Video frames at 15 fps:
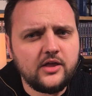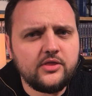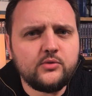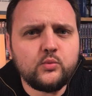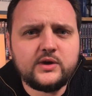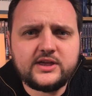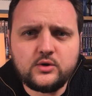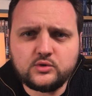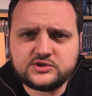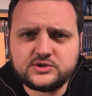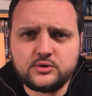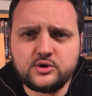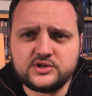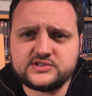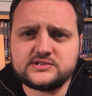we also
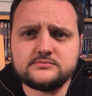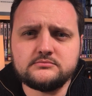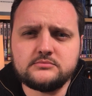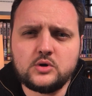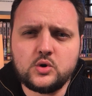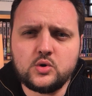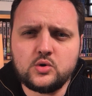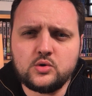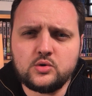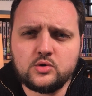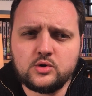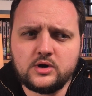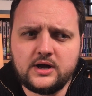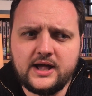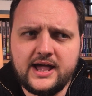got some more